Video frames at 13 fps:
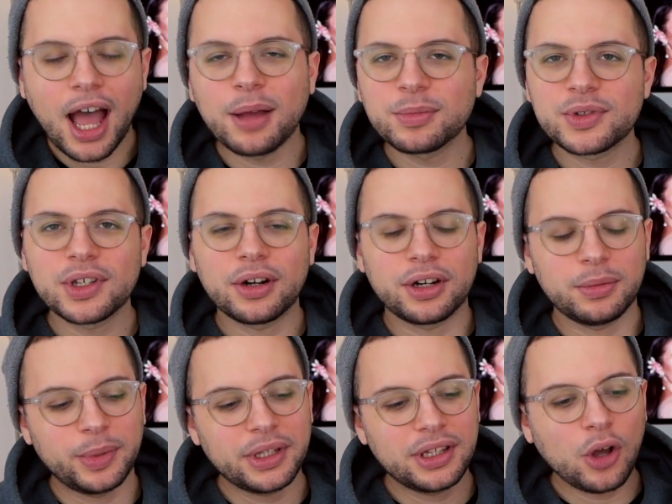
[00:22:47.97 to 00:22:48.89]
I'm sorry,
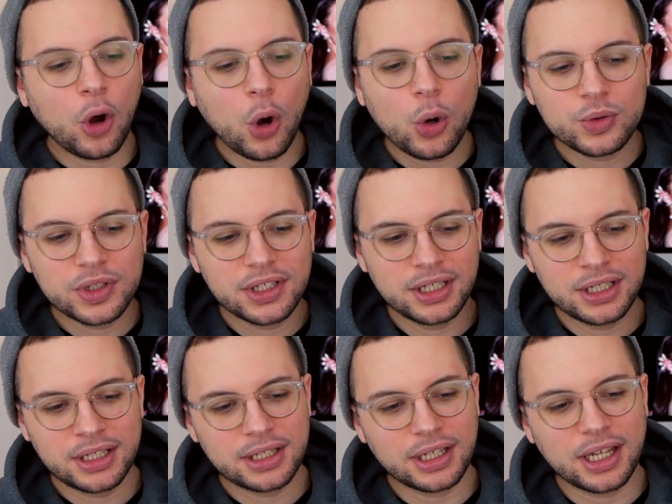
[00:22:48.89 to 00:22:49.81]
but the
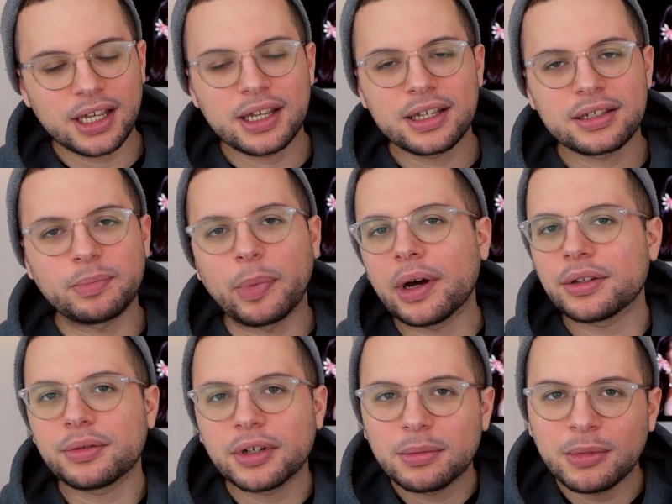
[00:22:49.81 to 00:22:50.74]
hostess is
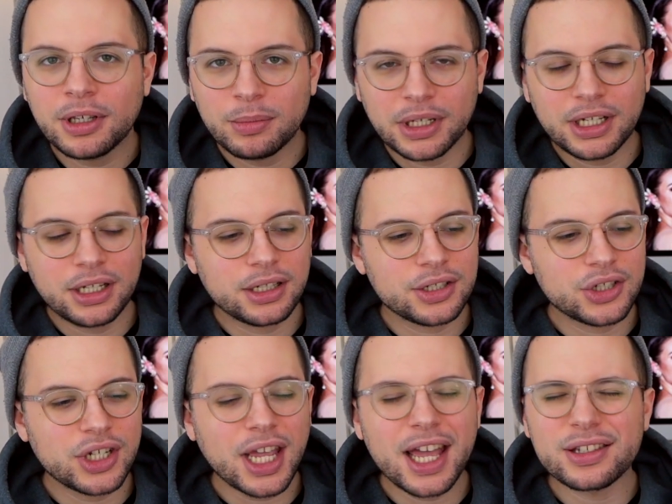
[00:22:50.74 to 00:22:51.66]
bothering me because
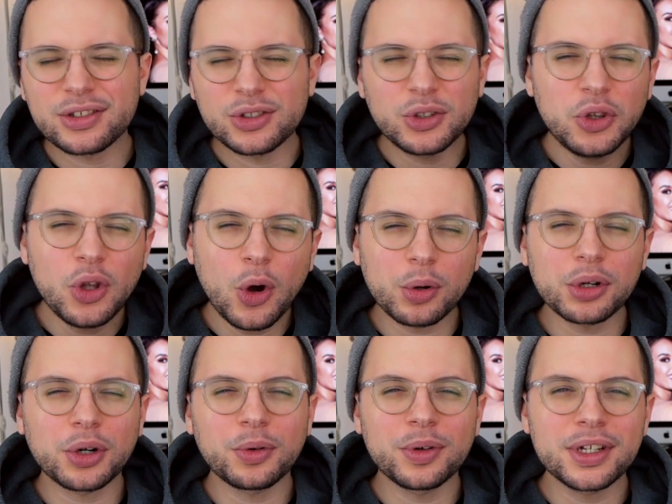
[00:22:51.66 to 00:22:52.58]
she has no
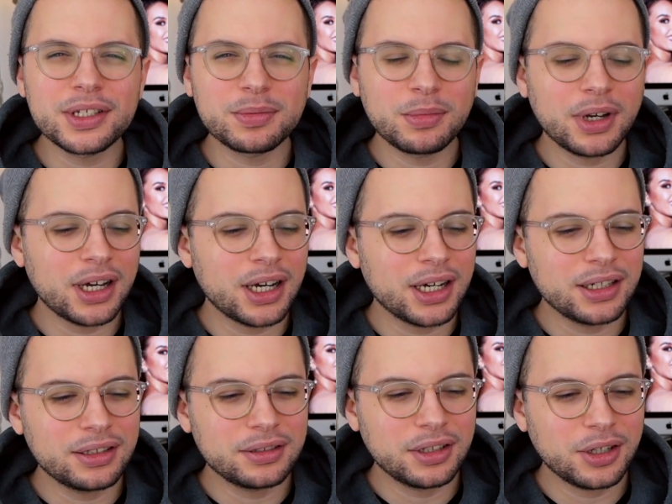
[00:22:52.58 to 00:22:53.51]

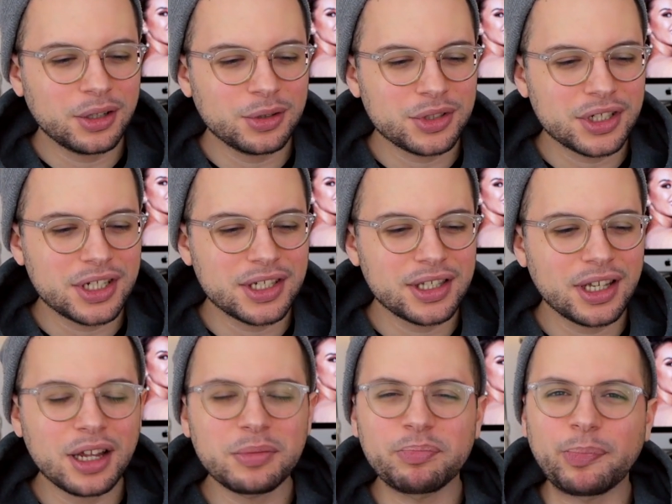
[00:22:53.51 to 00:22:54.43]
charisma. You know, she's
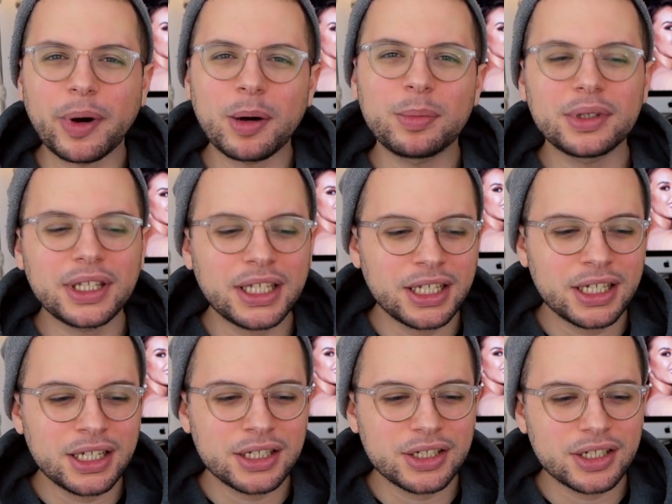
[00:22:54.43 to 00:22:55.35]
not
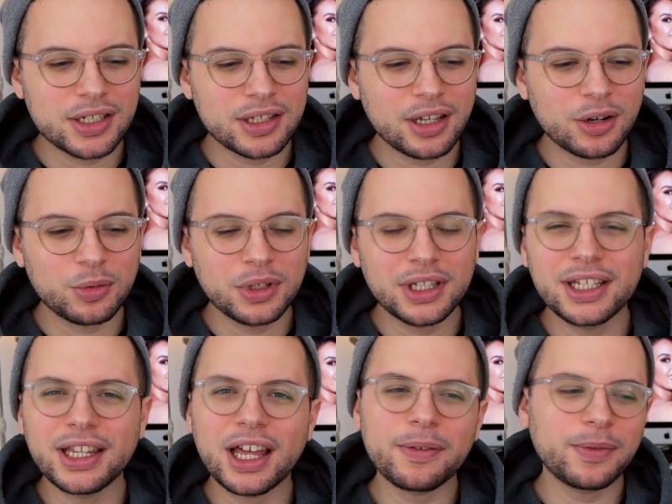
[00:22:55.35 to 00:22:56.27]
bubbly. She's not
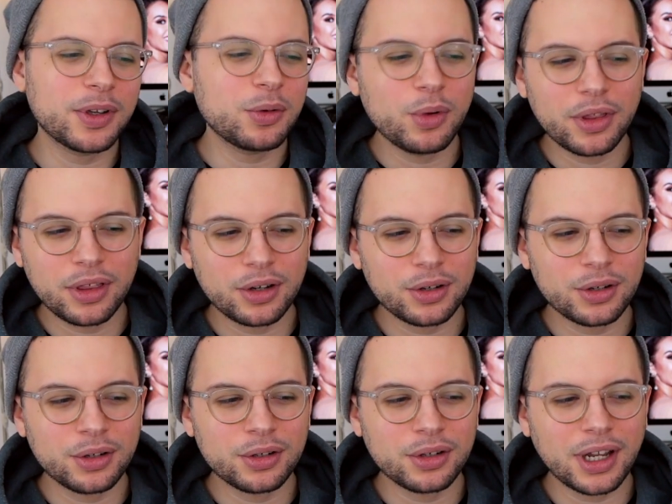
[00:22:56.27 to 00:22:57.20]
really laughing with
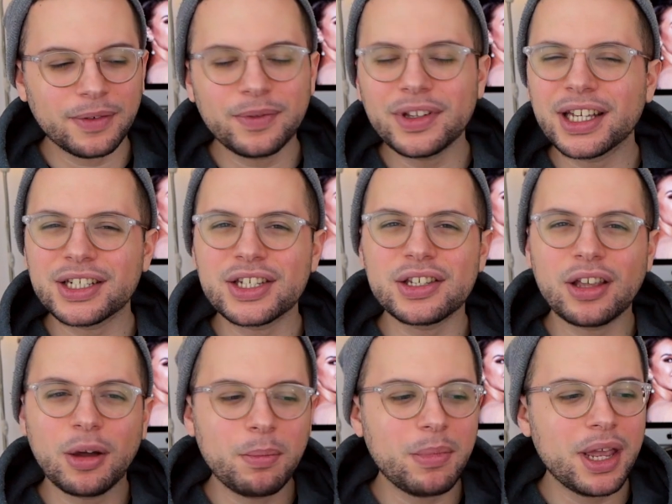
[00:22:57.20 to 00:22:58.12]
her. I feel like she's
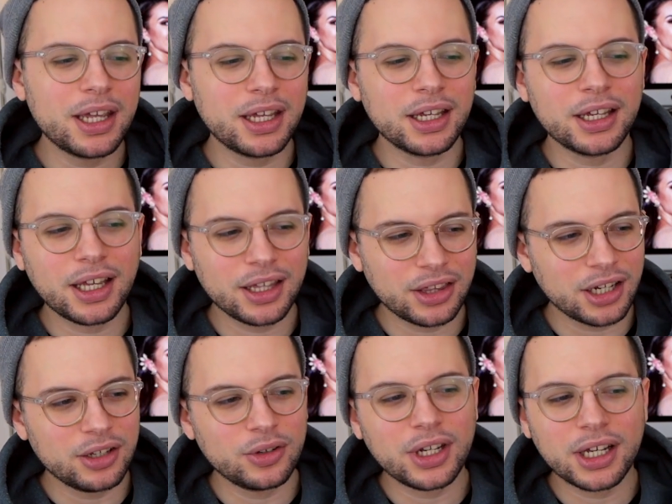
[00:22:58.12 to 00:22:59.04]
not making
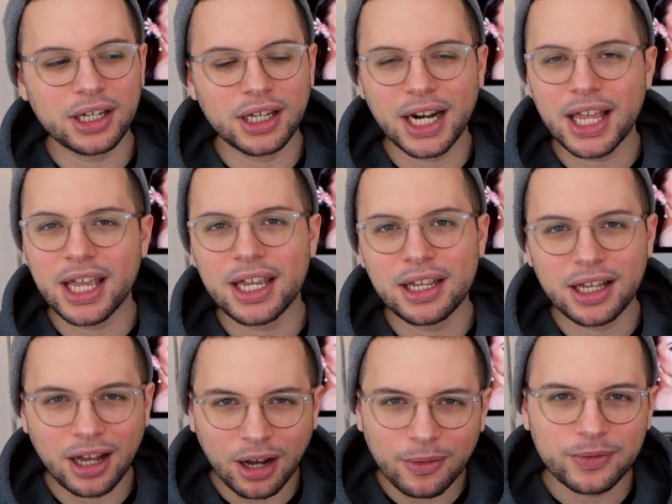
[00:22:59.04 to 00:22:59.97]
Catriona Gray
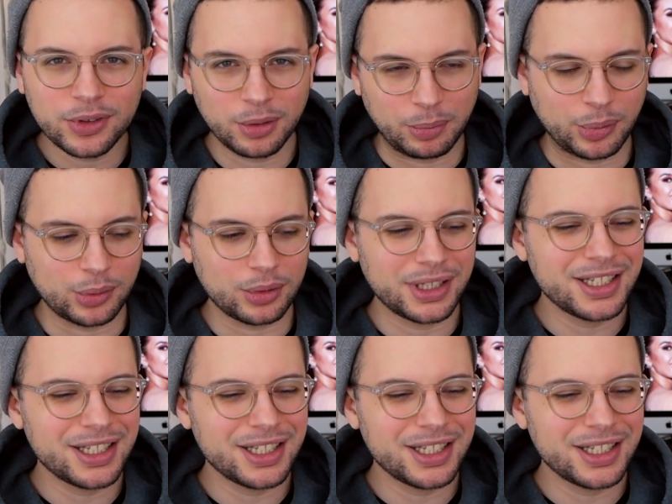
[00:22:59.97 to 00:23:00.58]
comfortable.